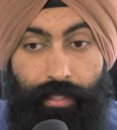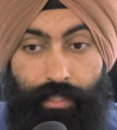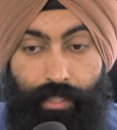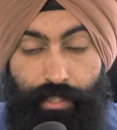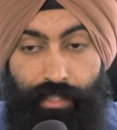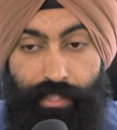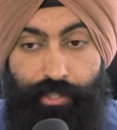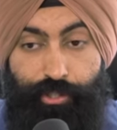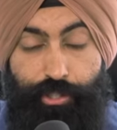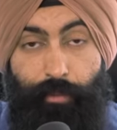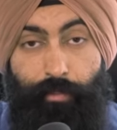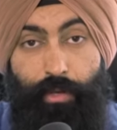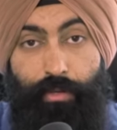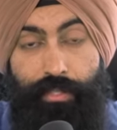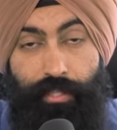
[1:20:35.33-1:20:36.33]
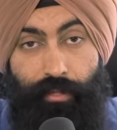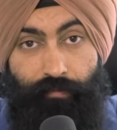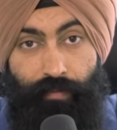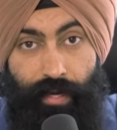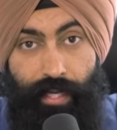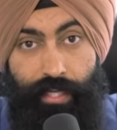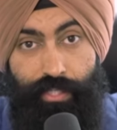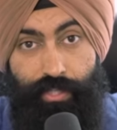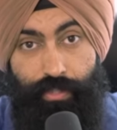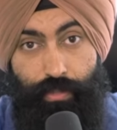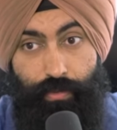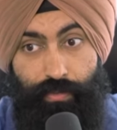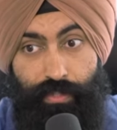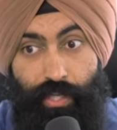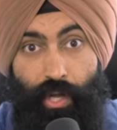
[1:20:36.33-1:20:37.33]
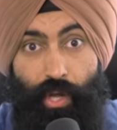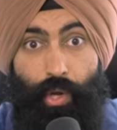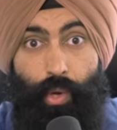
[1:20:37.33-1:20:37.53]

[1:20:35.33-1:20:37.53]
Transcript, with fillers: to distribute the financial news